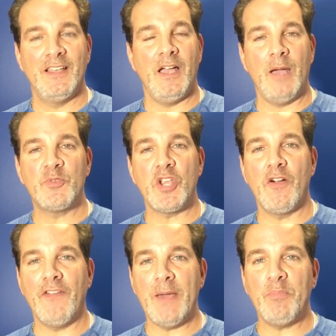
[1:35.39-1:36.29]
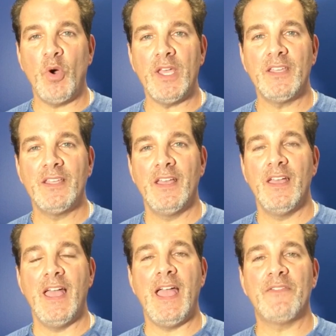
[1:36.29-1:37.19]
I'm Geofatboy.
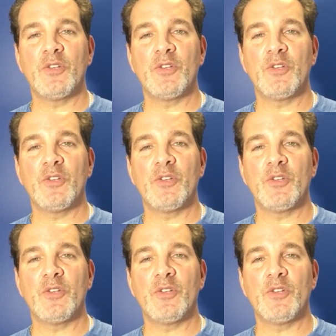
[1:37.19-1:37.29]
Have a